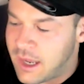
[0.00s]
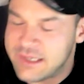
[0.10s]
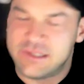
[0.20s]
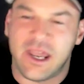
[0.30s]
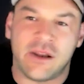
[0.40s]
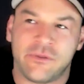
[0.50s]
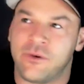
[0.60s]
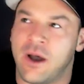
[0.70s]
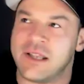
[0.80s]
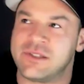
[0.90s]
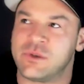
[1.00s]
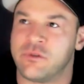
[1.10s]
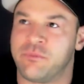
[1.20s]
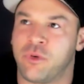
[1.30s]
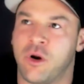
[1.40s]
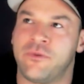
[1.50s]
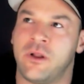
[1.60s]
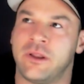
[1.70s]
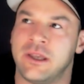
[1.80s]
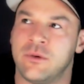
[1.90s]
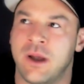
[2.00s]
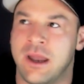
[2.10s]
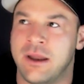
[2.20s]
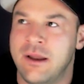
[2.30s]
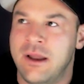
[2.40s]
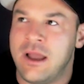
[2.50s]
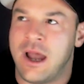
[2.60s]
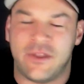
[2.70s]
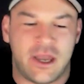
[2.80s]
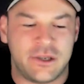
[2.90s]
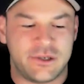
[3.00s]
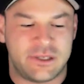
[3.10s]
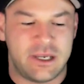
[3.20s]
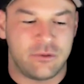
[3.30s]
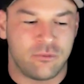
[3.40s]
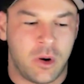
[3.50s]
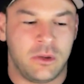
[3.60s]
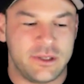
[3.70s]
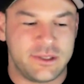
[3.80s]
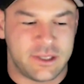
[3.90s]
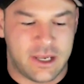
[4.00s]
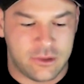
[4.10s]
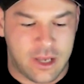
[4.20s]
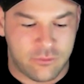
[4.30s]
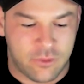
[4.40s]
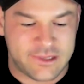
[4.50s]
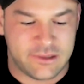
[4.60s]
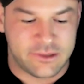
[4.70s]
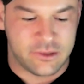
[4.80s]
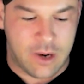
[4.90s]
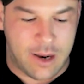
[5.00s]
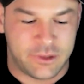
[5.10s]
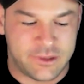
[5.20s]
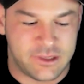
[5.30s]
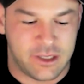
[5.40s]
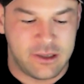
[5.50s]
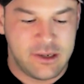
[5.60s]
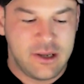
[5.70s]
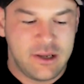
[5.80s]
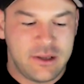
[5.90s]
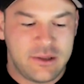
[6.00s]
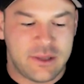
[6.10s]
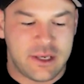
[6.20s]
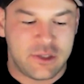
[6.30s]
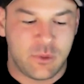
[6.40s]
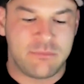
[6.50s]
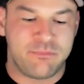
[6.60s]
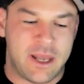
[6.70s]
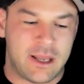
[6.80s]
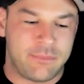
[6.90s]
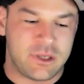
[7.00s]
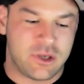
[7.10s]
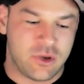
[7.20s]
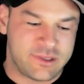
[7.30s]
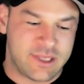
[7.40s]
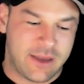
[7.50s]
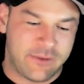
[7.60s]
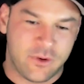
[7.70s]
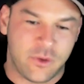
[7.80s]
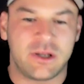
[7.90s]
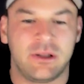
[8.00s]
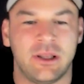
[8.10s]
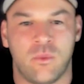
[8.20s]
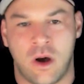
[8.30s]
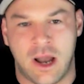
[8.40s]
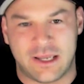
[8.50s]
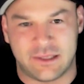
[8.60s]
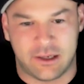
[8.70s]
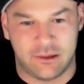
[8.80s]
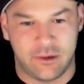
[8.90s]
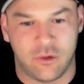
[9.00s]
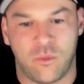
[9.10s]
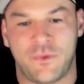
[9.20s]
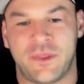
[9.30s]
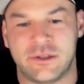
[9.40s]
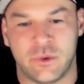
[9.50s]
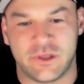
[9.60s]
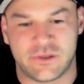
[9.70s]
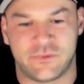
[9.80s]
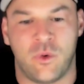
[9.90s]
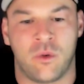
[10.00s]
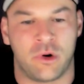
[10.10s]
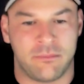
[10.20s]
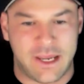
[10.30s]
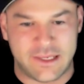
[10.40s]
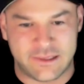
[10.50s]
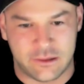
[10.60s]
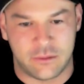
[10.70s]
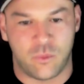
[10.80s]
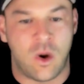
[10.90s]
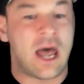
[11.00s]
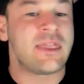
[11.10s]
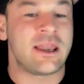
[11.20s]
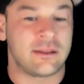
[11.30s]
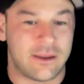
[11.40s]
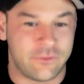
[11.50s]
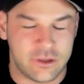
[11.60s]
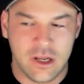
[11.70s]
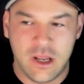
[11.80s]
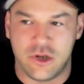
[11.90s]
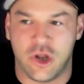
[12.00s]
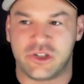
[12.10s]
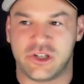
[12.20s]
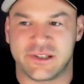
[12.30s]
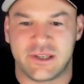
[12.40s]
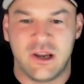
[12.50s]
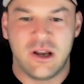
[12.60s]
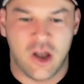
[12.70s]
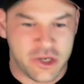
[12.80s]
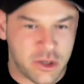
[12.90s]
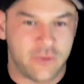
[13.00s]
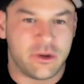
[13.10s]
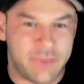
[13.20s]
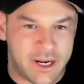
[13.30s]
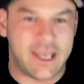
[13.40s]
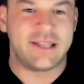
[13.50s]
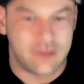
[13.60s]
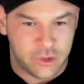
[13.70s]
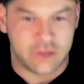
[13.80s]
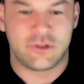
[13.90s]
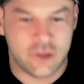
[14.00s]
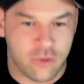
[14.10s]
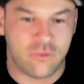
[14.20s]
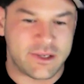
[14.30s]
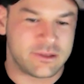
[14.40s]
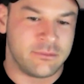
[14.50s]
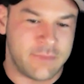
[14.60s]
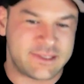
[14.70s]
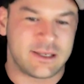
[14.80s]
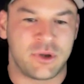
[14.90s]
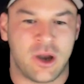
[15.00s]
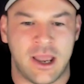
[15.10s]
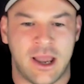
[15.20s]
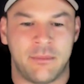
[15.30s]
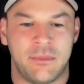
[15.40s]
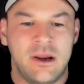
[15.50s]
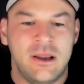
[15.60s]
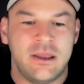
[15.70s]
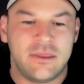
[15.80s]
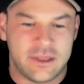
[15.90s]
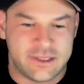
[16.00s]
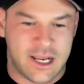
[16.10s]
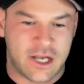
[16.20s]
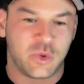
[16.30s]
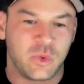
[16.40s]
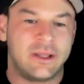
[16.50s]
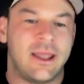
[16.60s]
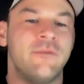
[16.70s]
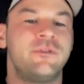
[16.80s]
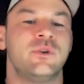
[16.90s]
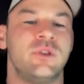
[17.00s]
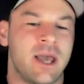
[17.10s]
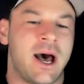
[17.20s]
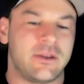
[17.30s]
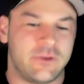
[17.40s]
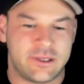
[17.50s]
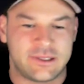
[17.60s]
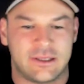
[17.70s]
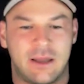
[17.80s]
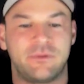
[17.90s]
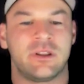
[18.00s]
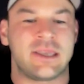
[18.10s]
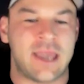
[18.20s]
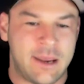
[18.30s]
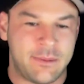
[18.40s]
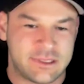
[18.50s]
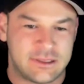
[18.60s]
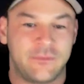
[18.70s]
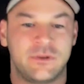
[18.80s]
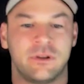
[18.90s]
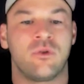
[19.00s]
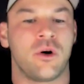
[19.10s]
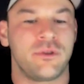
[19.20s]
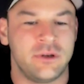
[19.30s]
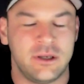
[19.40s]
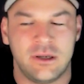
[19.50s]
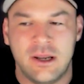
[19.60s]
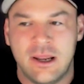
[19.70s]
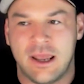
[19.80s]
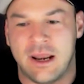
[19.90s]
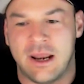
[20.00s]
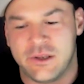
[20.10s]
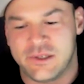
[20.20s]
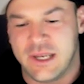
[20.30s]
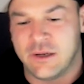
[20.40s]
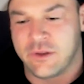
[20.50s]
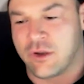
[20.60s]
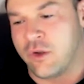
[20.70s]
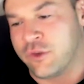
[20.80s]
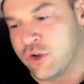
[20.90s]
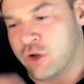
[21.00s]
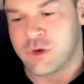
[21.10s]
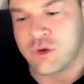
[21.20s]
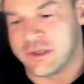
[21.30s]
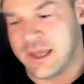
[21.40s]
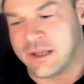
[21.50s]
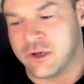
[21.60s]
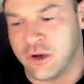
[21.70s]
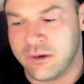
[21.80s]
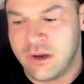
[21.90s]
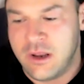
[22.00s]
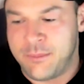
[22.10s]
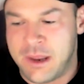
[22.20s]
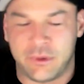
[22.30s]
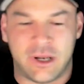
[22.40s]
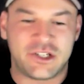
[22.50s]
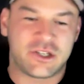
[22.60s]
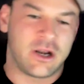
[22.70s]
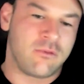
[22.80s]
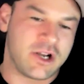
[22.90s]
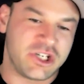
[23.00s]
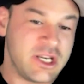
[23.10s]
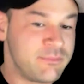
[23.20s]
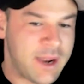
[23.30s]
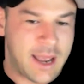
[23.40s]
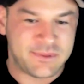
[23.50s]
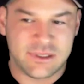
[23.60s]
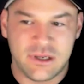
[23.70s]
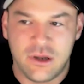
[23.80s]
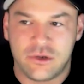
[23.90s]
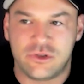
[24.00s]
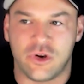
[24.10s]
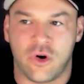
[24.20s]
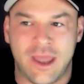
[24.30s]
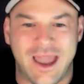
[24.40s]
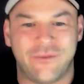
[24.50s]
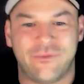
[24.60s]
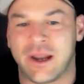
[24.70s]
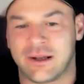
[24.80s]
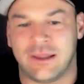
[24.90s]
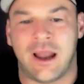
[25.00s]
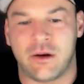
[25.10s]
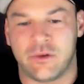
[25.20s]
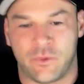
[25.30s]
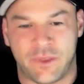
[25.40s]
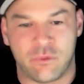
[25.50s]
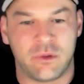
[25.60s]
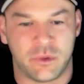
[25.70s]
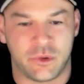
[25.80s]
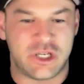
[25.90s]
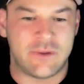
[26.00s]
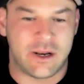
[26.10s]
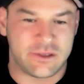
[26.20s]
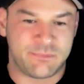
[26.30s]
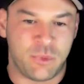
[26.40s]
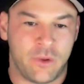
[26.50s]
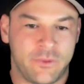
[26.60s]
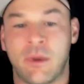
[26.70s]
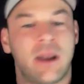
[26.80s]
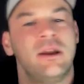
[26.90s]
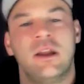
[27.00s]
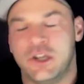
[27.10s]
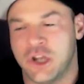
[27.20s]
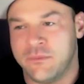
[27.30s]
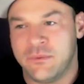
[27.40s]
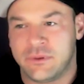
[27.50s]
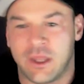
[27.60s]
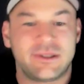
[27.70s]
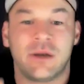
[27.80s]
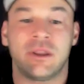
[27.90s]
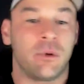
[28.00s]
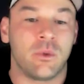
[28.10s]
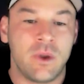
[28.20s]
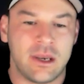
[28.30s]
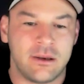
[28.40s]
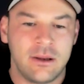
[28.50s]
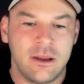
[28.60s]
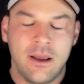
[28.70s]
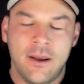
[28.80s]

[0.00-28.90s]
identified sort of profile here where are you seeing rollers and wrestlers and grapplers that are they're doing better because they have very clear whys. They're clear on what they're doing this for and what it means to them, why they love it. Not just, oh, you know, I've got to butt heads and I want to go wrestle and mess some guy up. There's an actual love to the art of it. There's a love to the game. There's a love to the growth in it. And are you seeing on the contrary to that, you know, people that are just kind of rushing in perhaps don't have that clarity of what they really want to achieve out of the sport. They might, you know, they'll tell you they want to win.